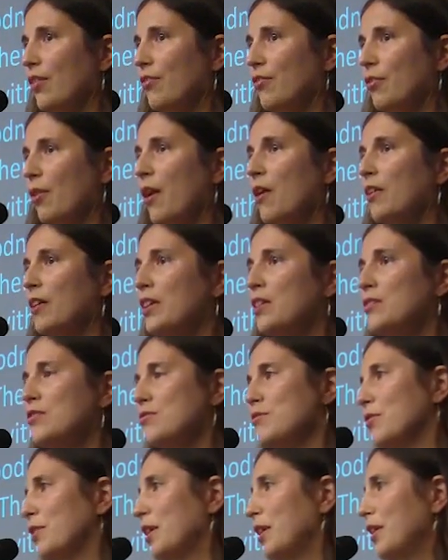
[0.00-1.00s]
throughout
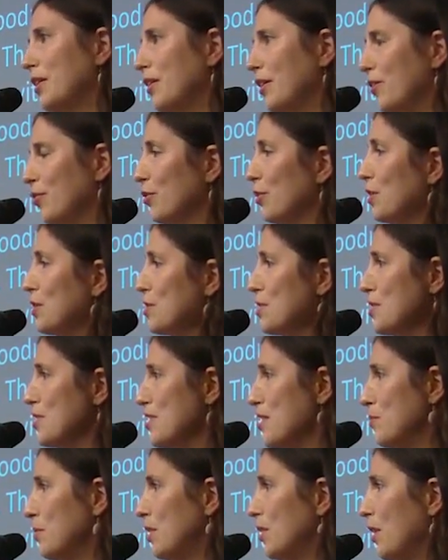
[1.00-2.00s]
history, if Christians
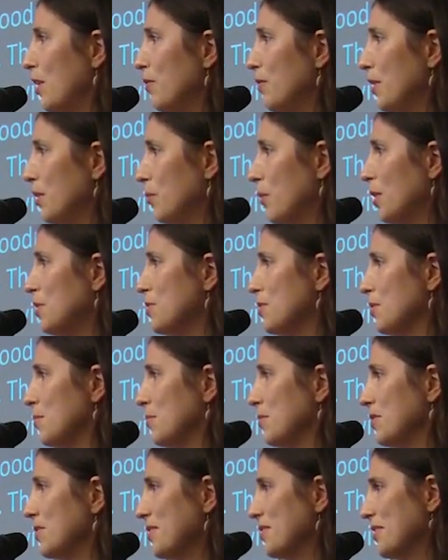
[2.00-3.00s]
had been loving
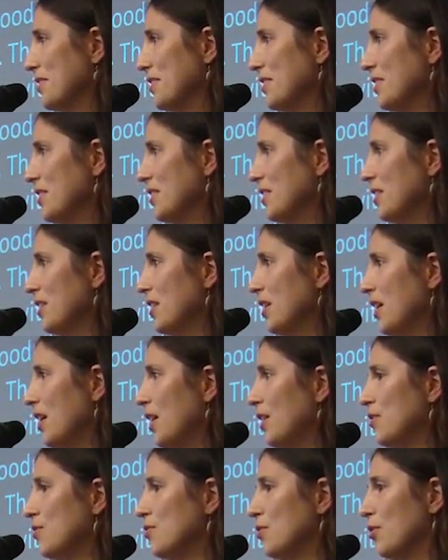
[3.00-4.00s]
Muslims
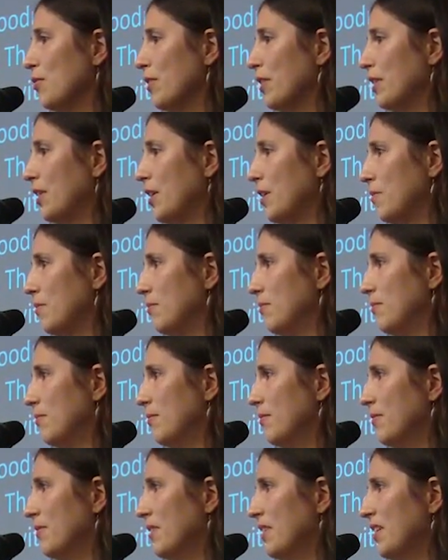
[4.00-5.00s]
and serving
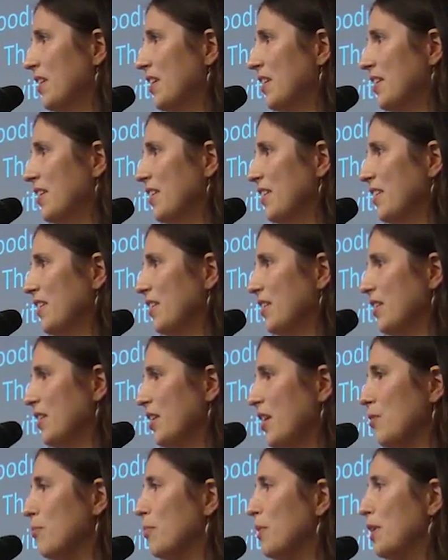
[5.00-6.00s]
them
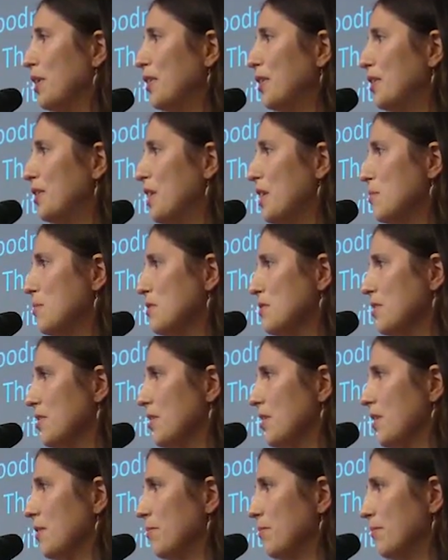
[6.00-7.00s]
and being good neighbors to
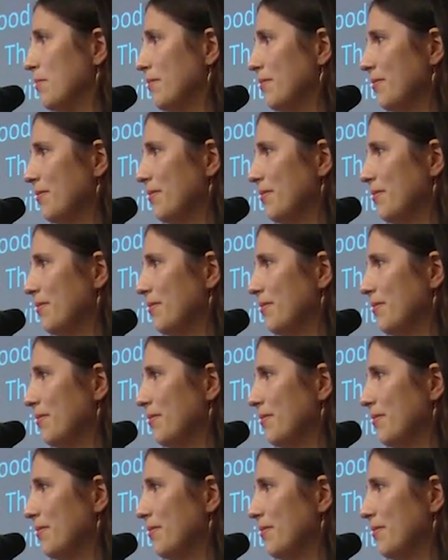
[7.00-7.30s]
them,